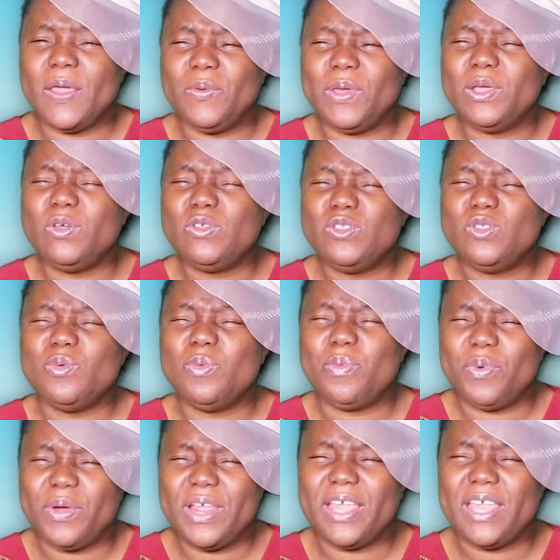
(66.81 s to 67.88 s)
We're going to
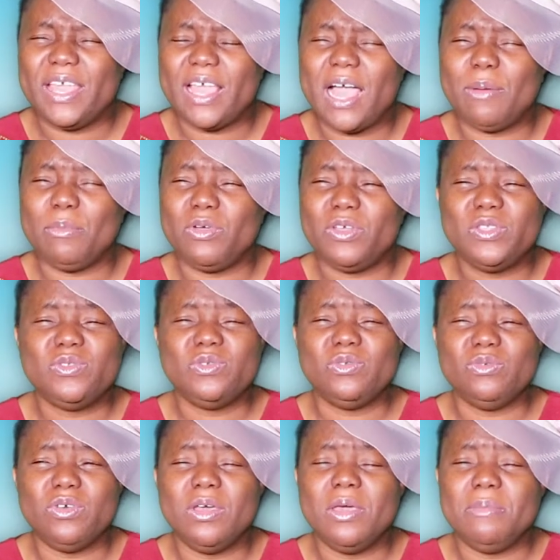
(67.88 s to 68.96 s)
pray. I'm going
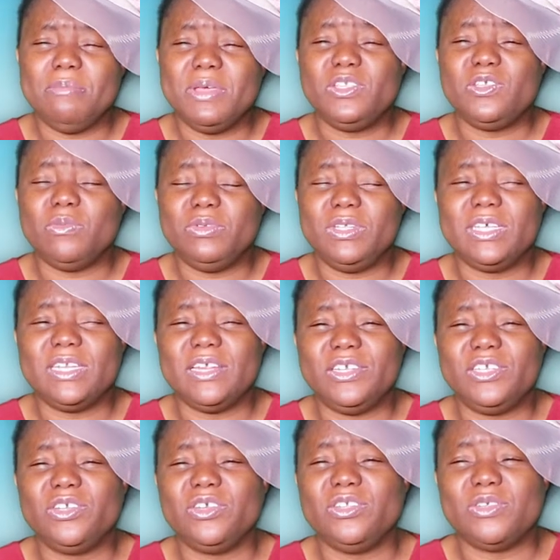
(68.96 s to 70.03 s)
to make some
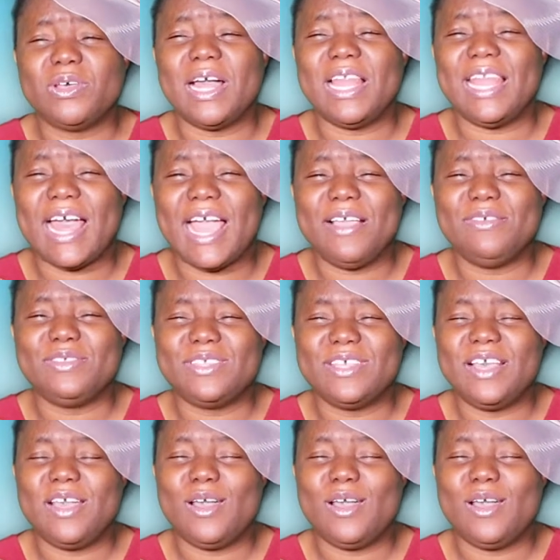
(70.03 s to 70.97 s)
declaration into our lives.